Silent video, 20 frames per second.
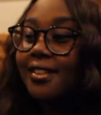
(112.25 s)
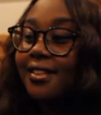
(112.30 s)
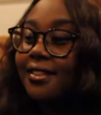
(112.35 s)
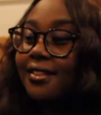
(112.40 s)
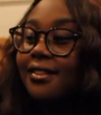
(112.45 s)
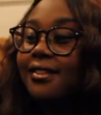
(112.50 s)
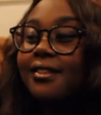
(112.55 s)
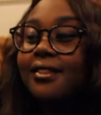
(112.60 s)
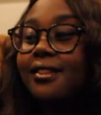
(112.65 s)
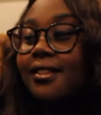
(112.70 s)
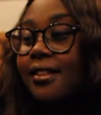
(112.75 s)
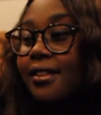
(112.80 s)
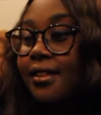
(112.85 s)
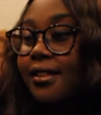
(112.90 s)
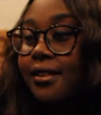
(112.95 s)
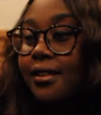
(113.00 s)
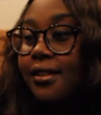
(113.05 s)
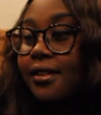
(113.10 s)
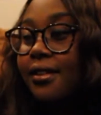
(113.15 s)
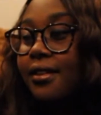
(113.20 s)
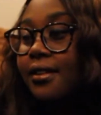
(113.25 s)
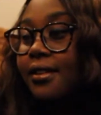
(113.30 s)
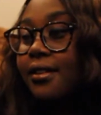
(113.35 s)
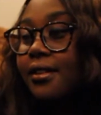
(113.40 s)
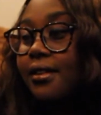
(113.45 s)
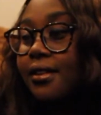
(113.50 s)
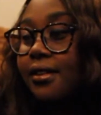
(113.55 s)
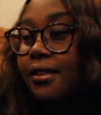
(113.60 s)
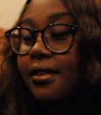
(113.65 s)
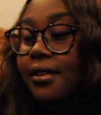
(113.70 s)

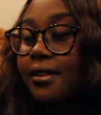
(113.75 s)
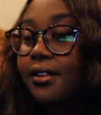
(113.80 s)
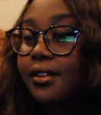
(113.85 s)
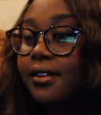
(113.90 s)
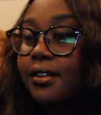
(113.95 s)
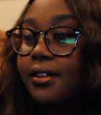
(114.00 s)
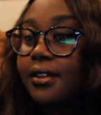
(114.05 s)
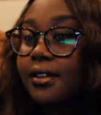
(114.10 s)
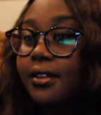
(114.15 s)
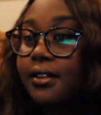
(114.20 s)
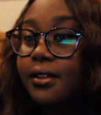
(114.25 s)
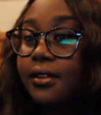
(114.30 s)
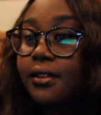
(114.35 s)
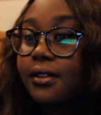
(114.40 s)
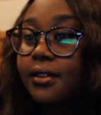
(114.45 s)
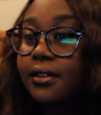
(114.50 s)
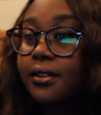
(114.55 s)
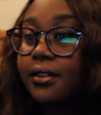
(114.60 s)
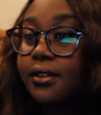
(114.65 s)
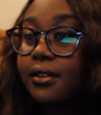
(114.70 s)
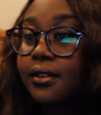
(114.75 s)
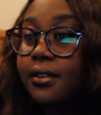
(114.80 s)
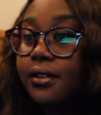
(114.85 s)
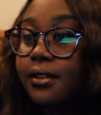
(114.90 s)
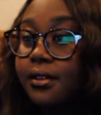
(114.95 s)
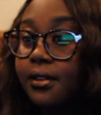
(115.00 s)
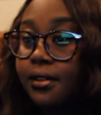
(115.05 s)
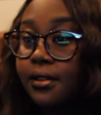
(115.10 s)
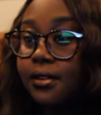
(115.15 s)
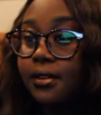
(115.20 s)

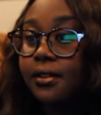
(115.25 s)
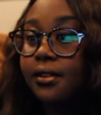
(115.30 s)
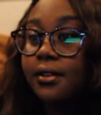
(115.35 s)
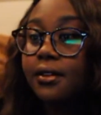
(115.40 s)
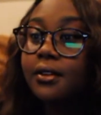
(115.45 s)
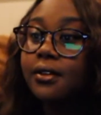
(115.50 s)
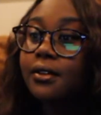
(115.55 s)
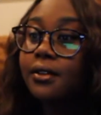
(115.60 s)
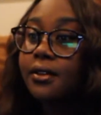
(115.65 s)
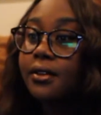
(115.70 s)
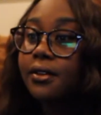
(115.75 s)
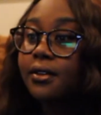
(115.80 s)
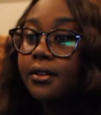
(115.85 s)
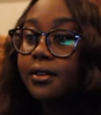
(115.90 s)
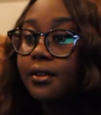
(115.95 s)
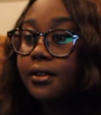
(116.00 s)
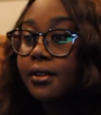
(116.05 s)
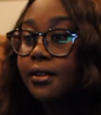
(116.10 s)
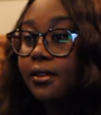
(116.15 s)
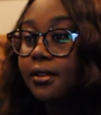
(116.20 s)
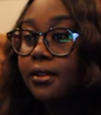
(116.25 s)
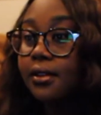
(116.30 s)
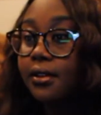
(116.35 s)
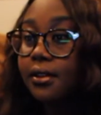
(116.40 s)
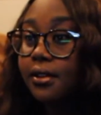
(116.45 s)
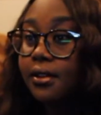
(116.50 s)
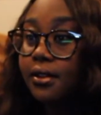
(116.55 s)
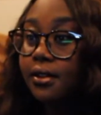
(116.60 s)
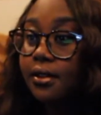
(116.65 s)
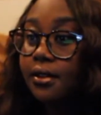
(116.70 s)

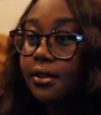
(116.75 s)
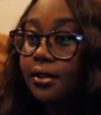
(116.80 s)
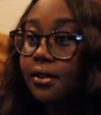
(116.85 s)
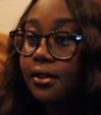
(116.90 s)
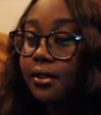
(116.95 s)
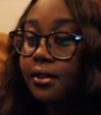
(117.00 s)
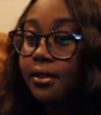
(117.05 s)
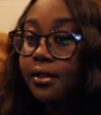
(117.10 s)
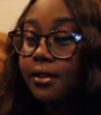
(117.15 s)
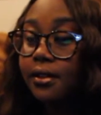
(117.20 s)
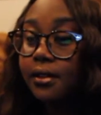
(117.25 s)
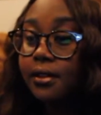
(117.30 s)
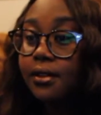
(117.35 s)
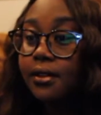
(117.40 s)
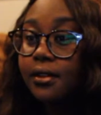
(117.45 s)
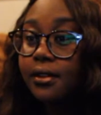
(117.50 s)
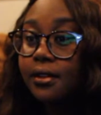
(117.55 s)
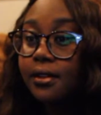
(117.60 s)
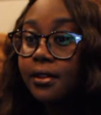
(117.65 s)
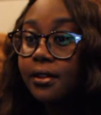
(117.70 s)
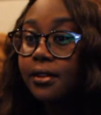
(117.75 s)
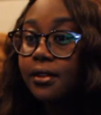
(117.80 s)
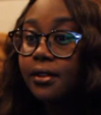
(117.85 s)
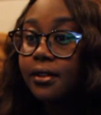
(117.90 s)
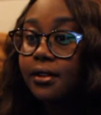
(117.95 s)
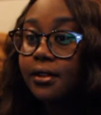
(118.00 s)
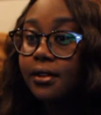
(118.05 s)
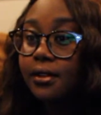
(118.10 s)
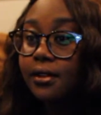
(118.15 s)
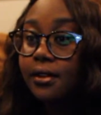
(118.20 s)

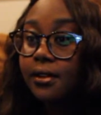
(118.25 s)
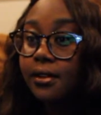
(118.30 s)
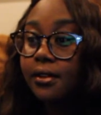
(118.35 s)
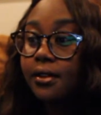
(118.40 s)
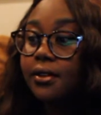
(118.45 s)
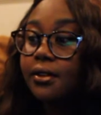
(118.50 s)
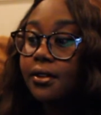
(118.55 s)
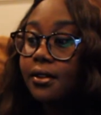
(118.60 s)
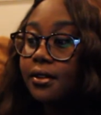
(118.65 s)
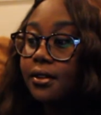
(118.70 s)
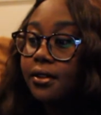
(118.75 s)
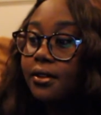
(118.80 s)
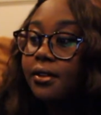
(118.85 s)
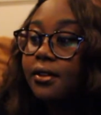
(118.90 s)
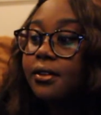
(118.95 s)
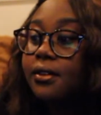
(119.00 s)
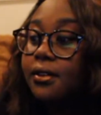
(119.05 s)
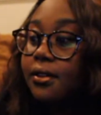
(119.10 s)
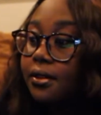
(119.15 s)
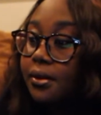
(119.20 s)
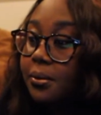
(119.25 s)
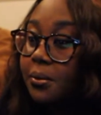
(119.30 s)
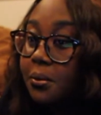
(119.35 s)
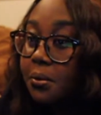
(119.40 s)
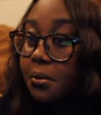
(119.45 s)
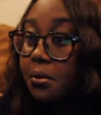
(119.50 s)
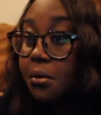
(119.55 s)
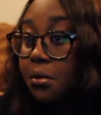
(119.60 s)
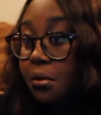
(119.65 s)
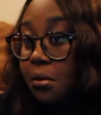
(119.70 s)

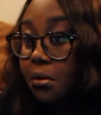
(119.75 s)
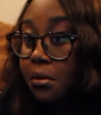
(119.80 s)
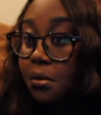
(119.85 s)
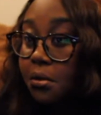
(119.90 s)
(silence)